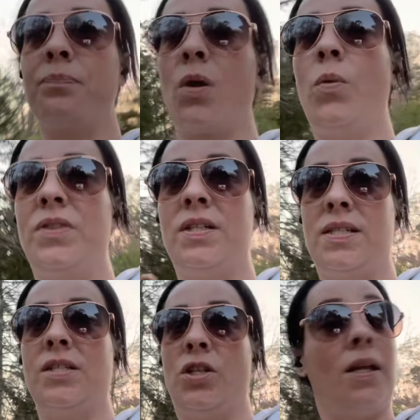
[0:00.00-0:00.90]
with the
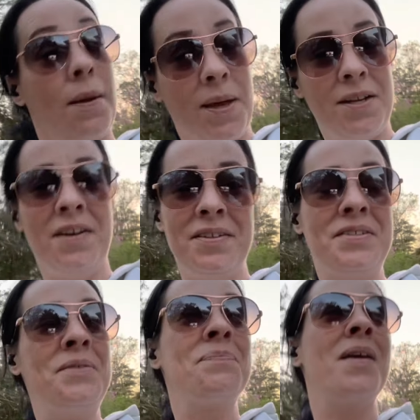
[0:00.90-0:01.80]
decision that I made.
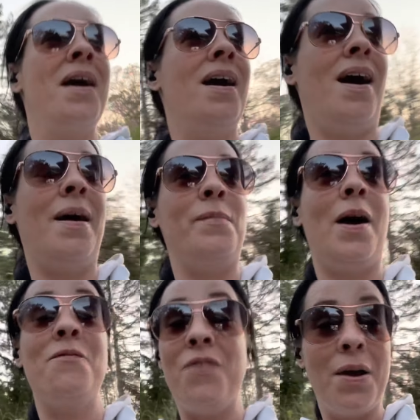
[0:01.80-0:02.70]

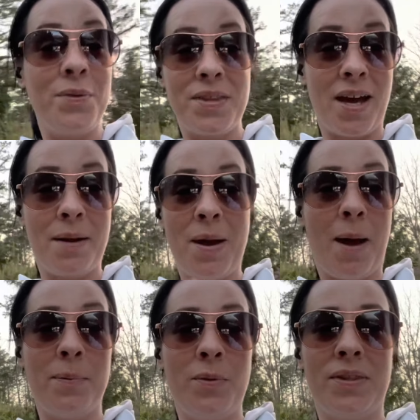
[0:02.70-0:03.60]
I'm fine with that. I'm
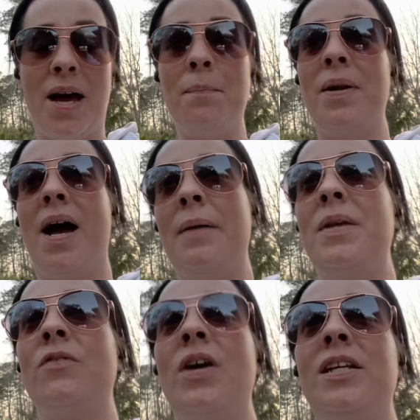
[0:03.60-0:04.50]
happy with that, but I'm
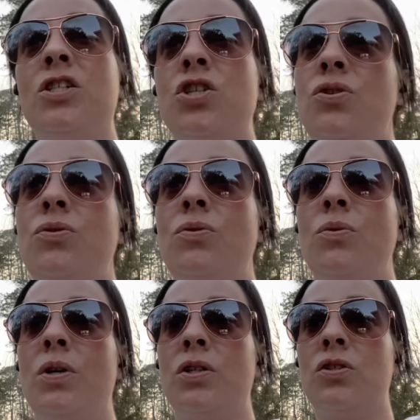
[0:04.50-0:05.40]
not ready
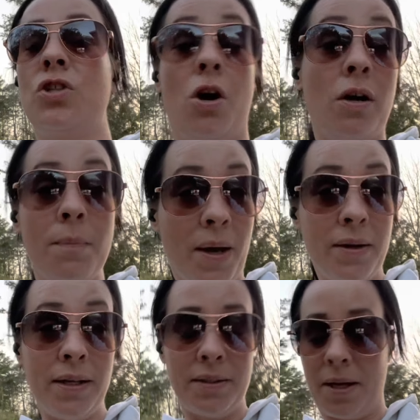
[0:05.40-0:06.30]
to talk about
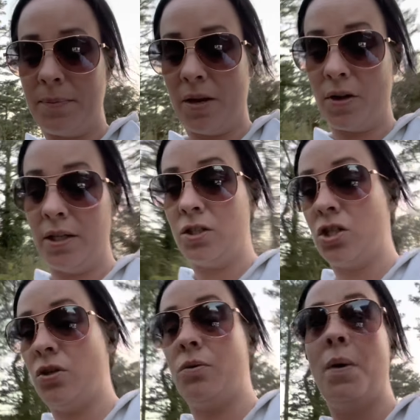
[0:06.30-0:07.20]
it. I'm not ready
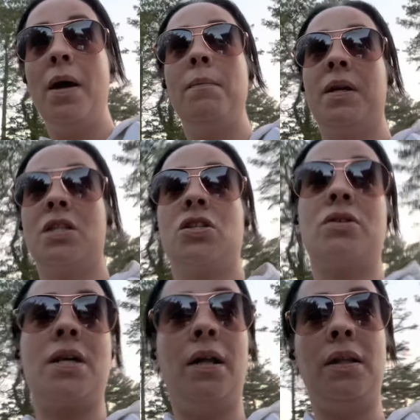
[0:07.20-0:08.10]
to, because
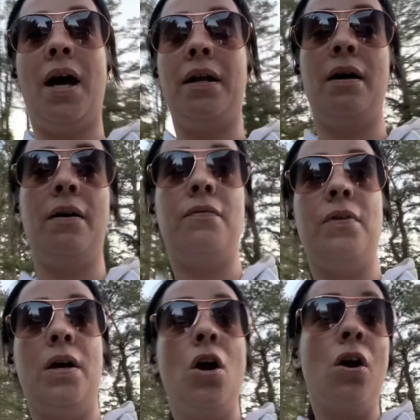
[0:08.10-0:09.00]
there's a lot of
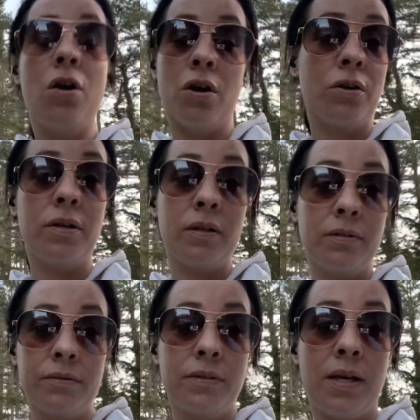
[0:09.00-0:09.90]
hurt,
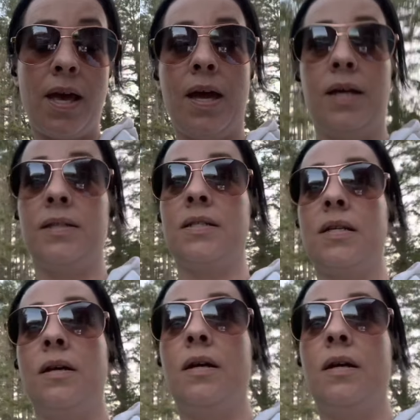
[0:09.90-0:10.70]
and